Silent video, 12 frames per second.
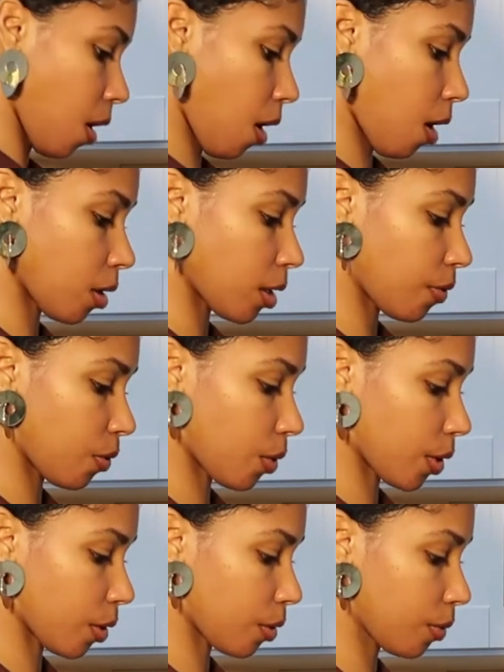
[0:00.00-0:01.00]
olive
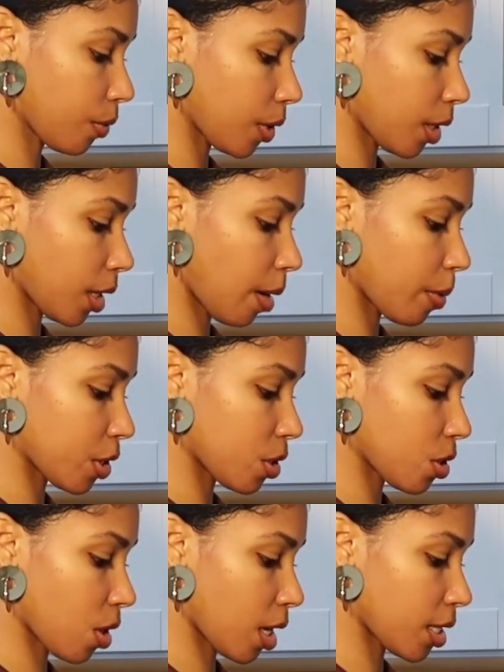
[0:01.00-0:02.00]
oil, and I'm gonna
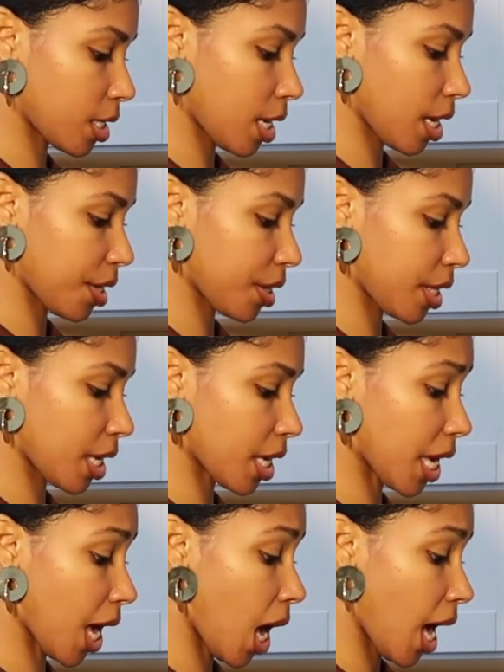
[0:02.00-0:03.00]
saute
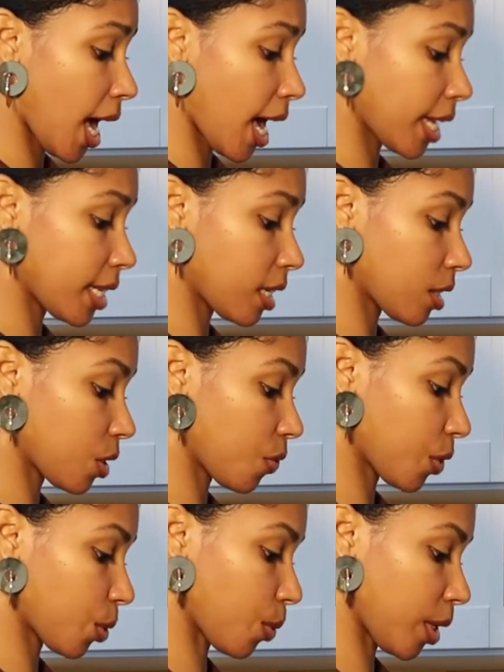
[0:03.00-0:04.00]
the onions
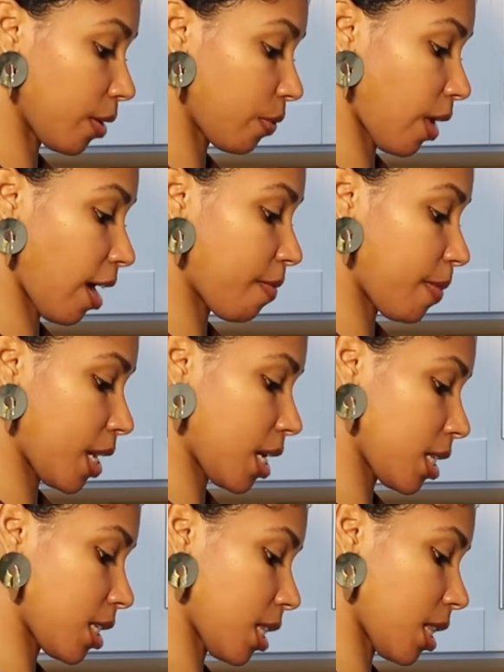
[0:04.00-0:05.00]
for 3 to 5
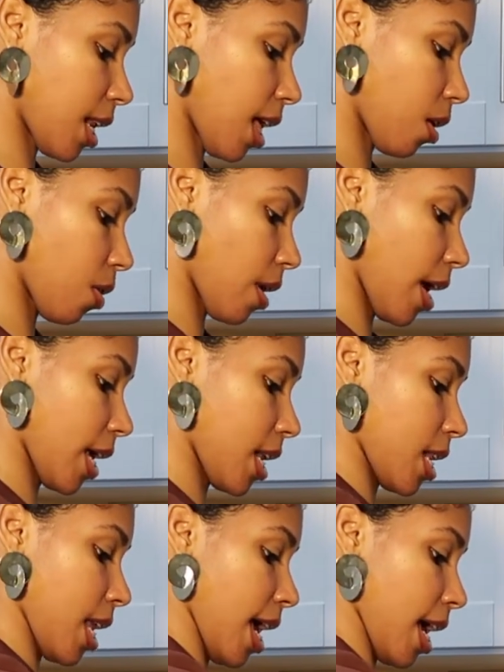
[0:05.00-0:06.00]
minutes, and then I'll go ahead
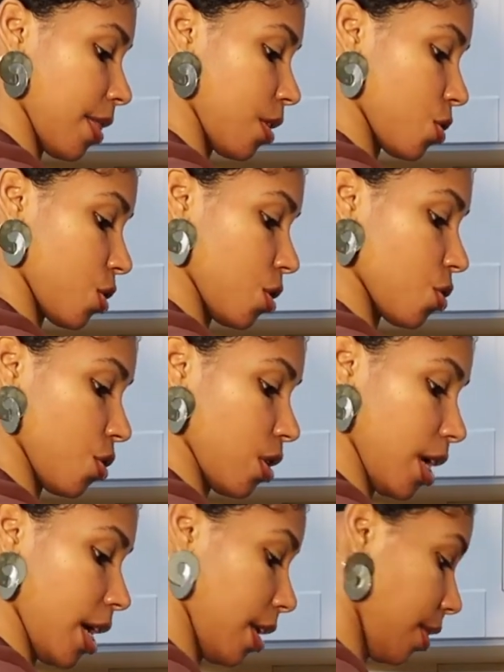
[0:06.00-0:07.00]
and add the ginger
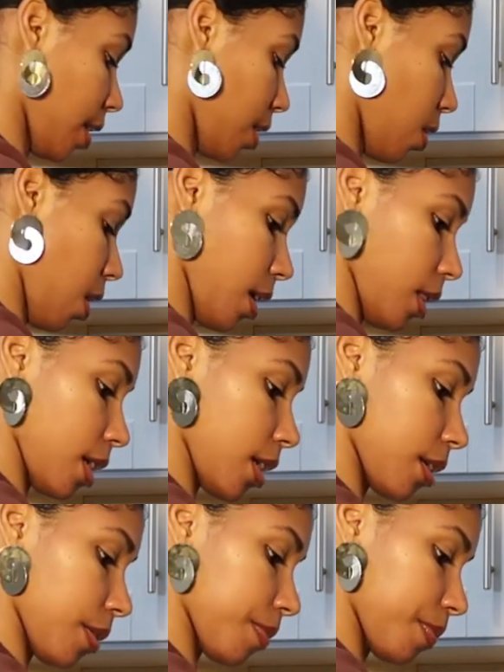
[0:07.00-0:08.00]
and the garlic.